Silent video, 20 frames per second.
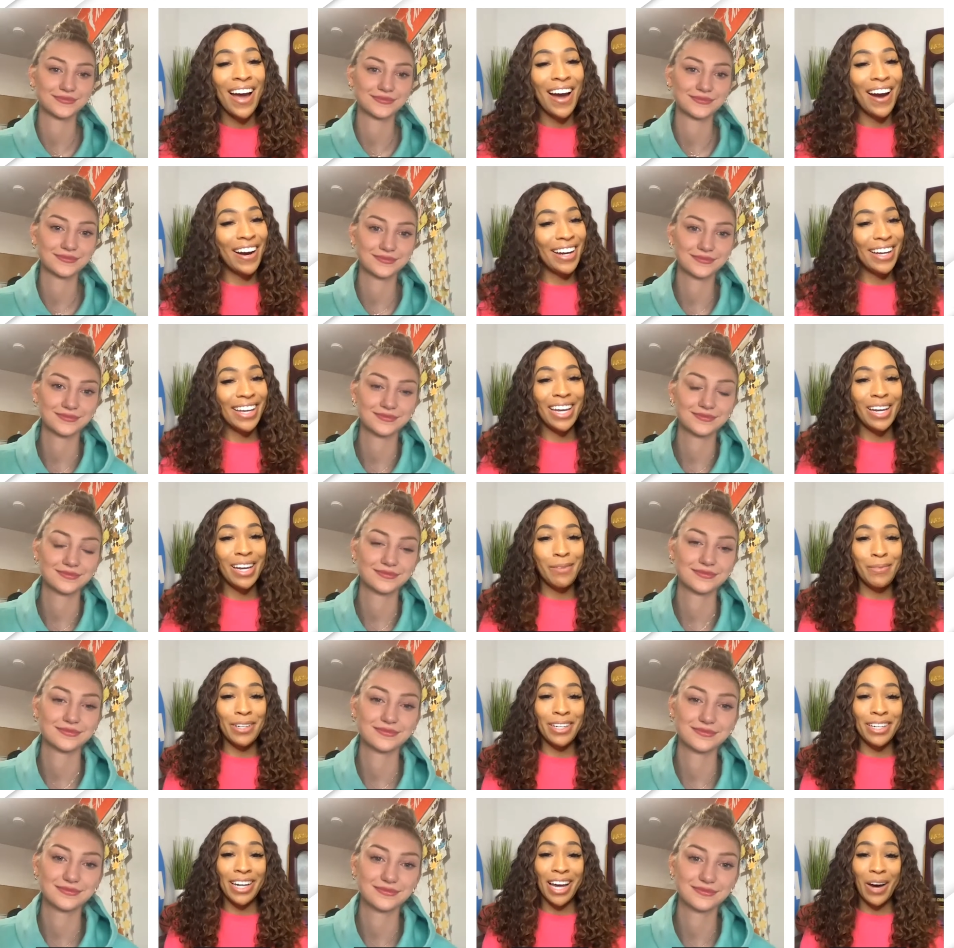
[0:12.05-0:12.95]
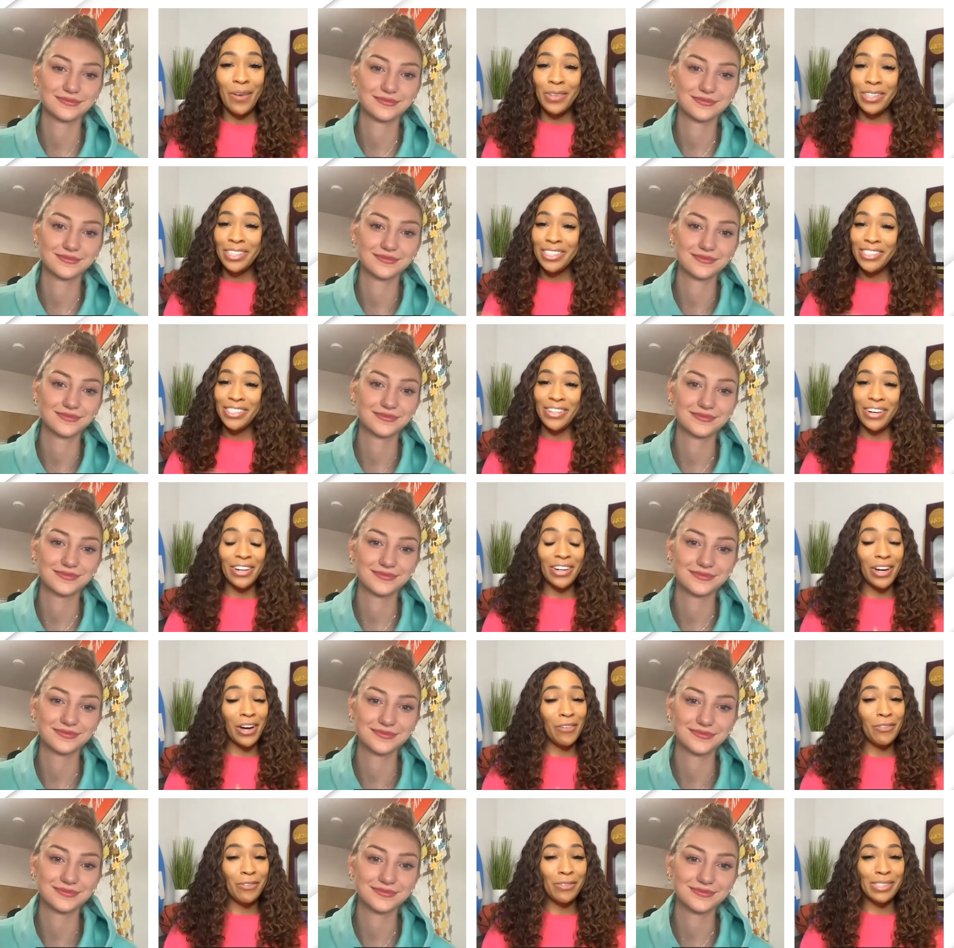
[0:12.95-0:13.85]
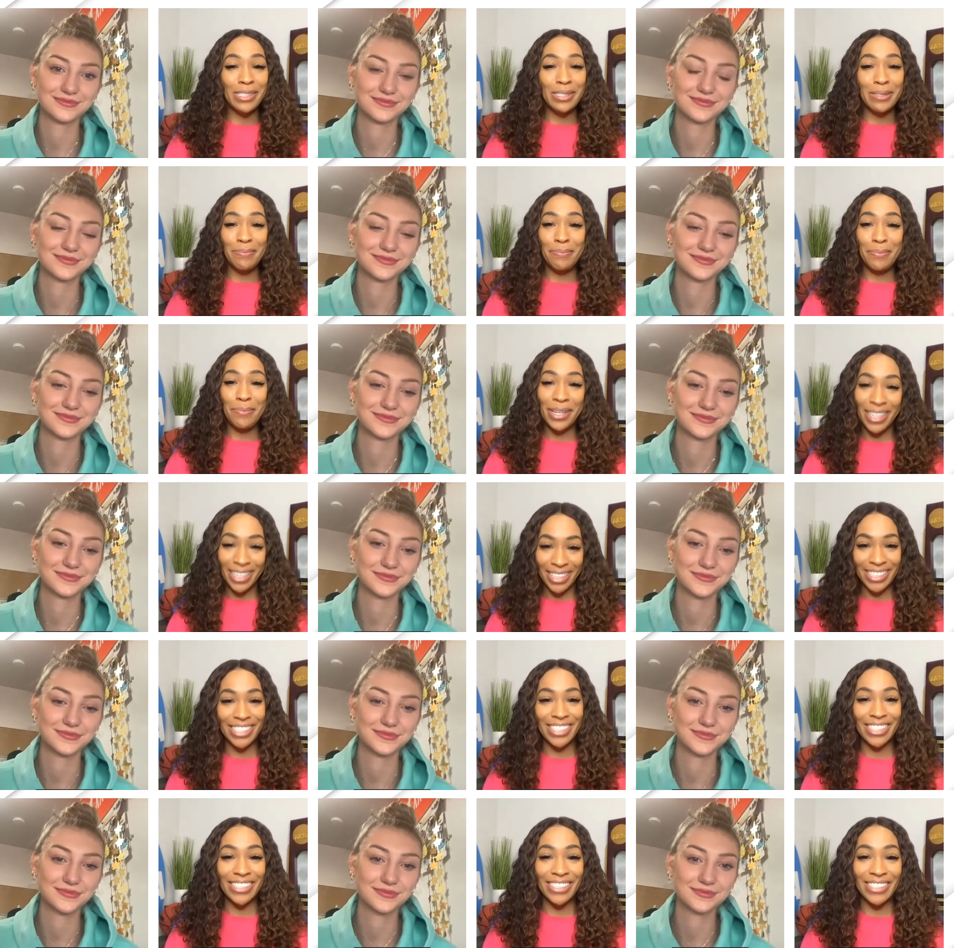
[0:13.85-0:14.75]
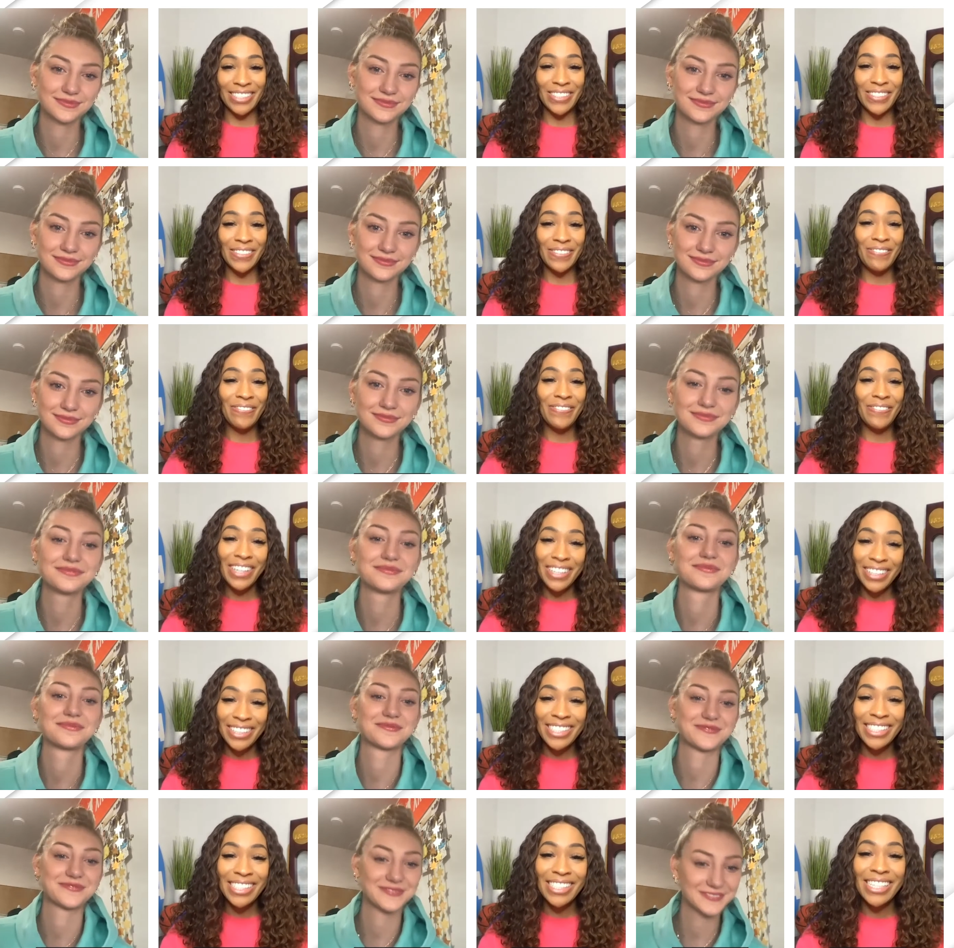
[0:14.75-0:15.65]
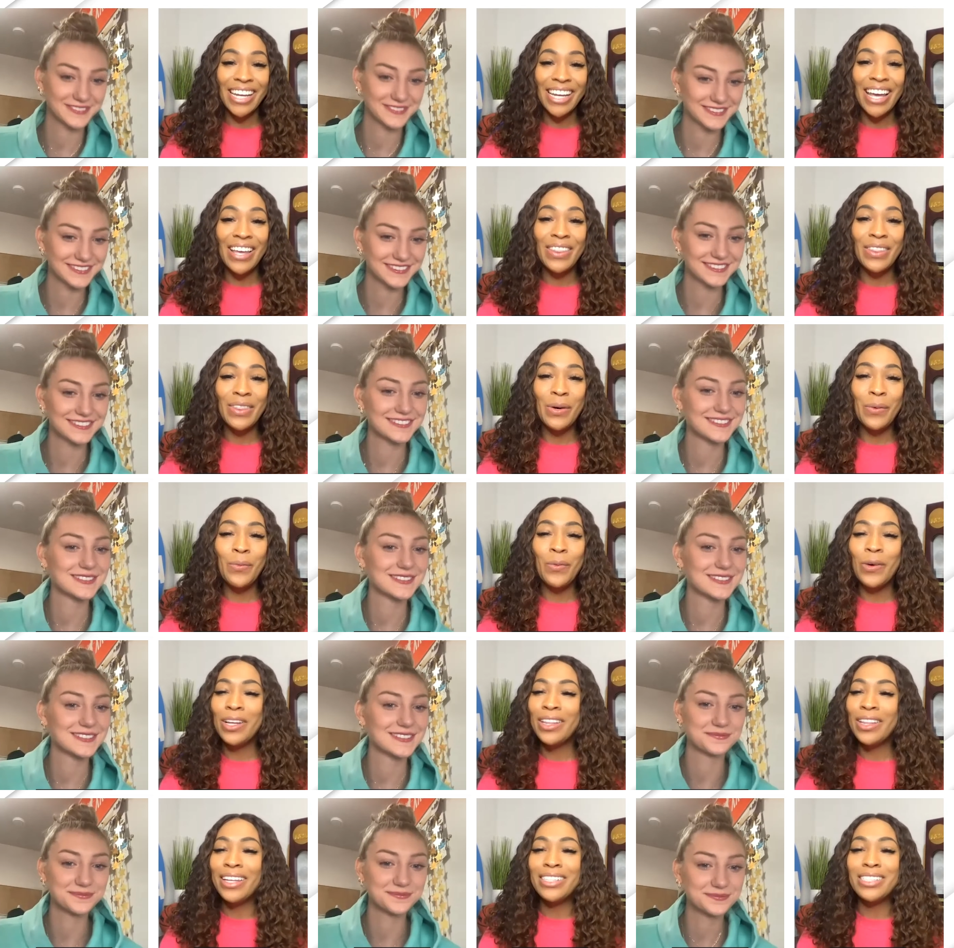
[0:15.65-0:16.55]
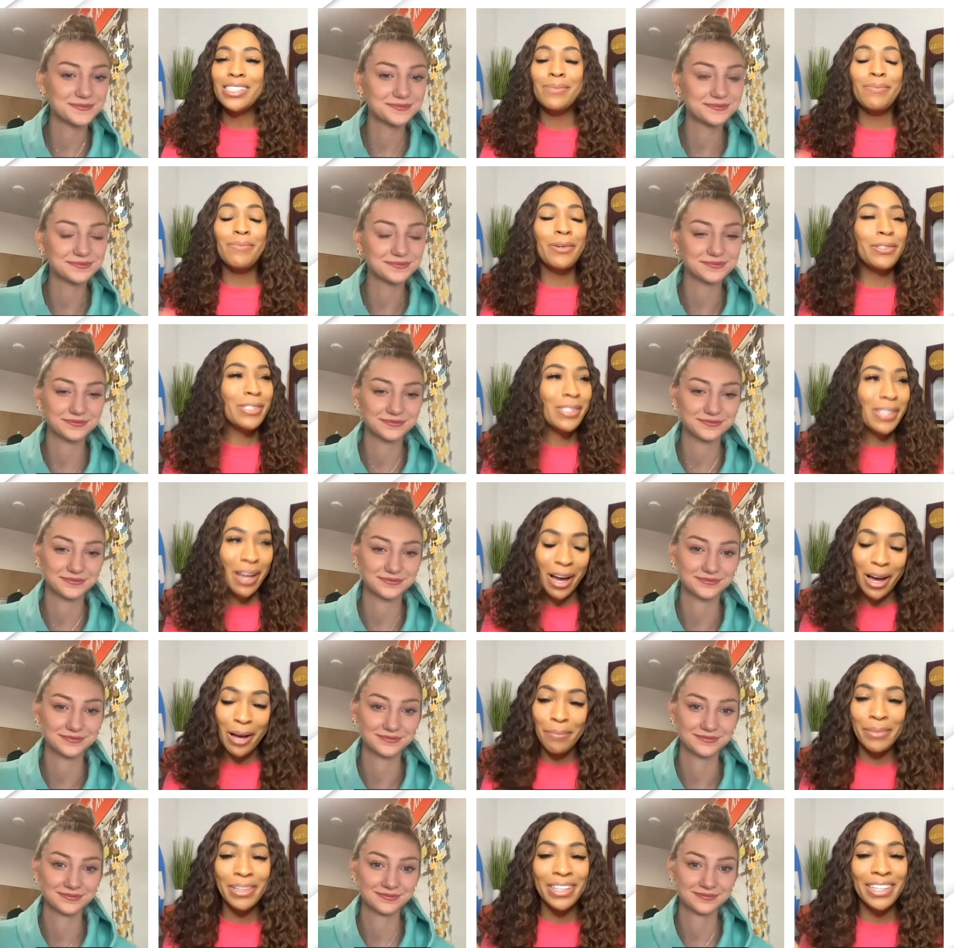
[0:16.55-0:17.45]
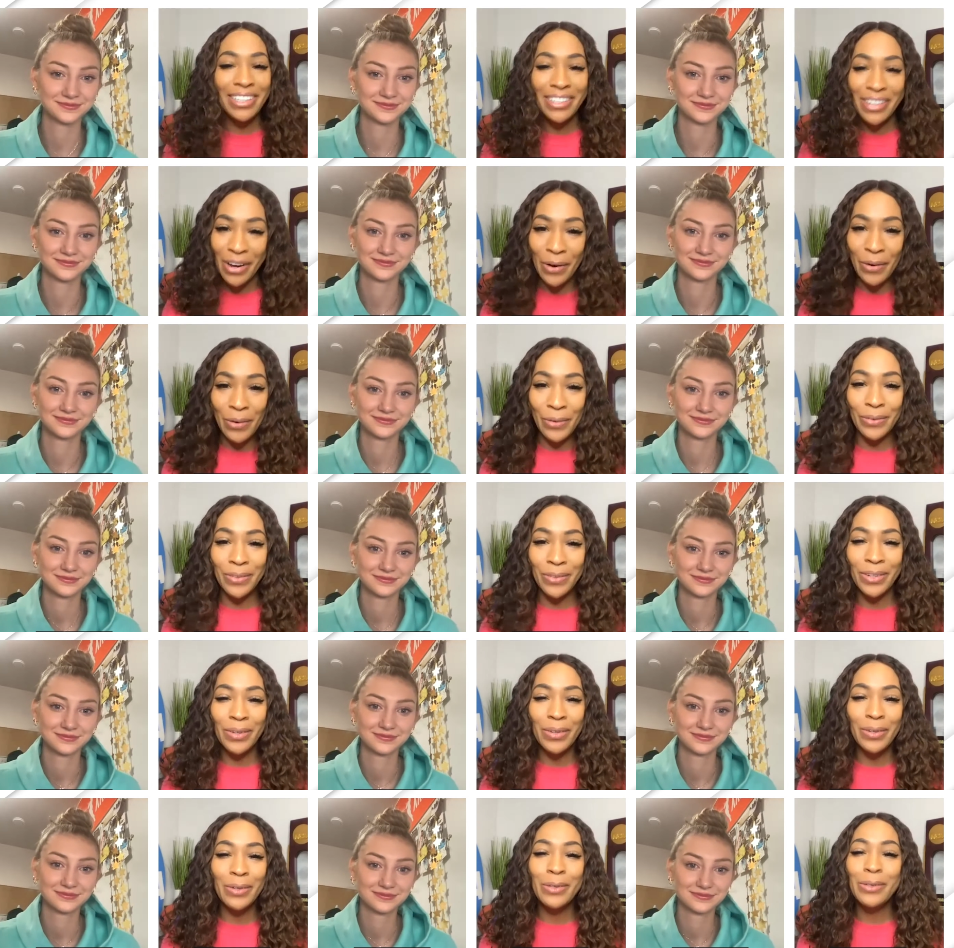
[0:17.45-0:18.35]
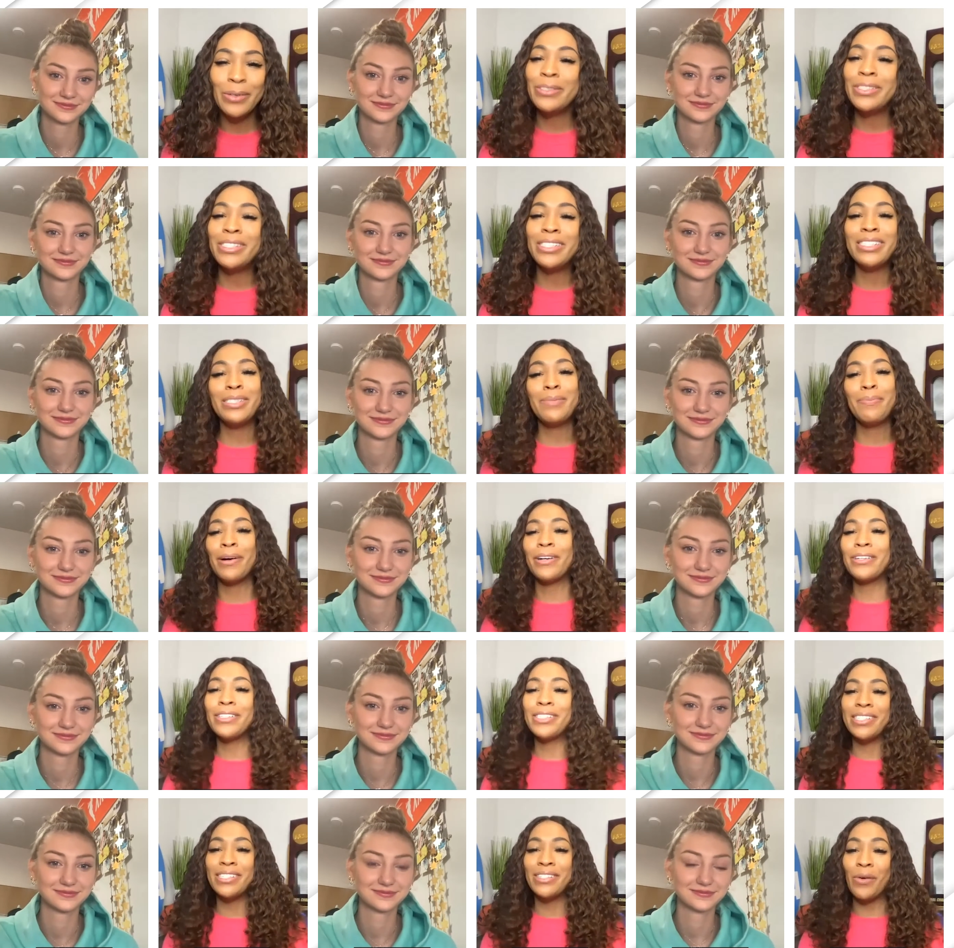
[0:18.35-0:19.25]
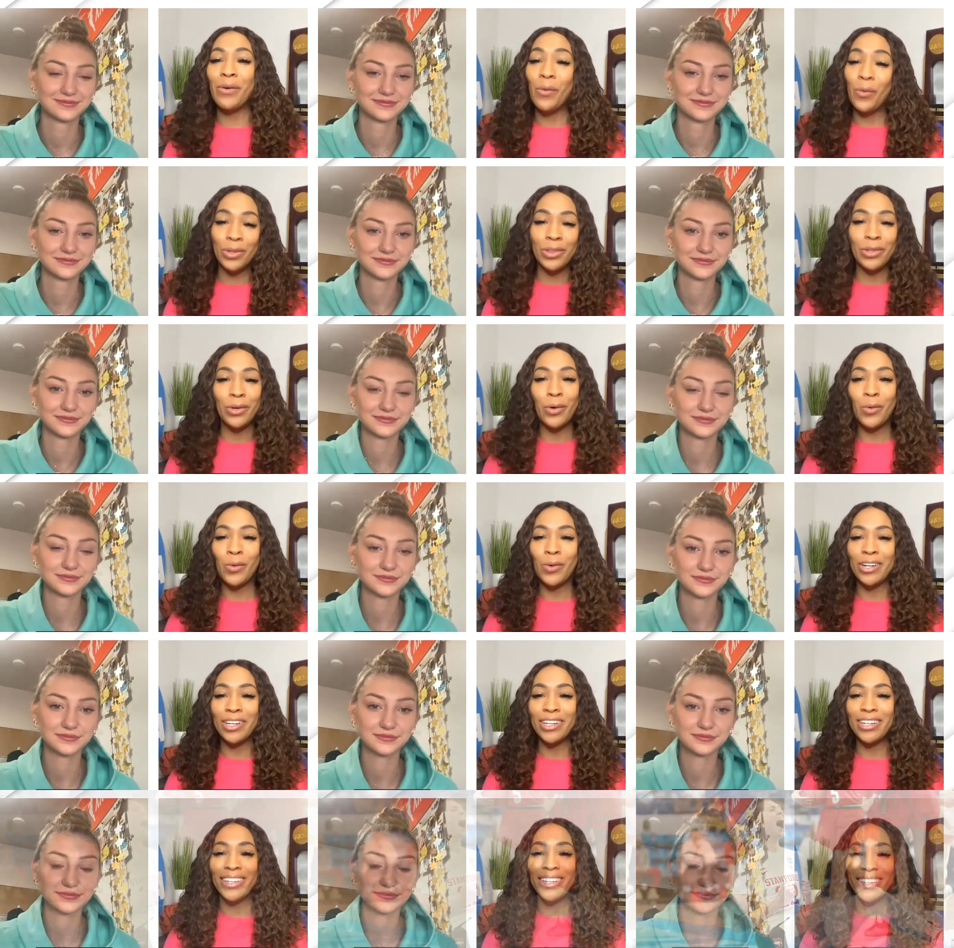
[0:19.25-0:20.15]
Speaker 1: All right, Cameron, I want to start off with some pictures. First, the one that's most commonly known. Who's this person on the court?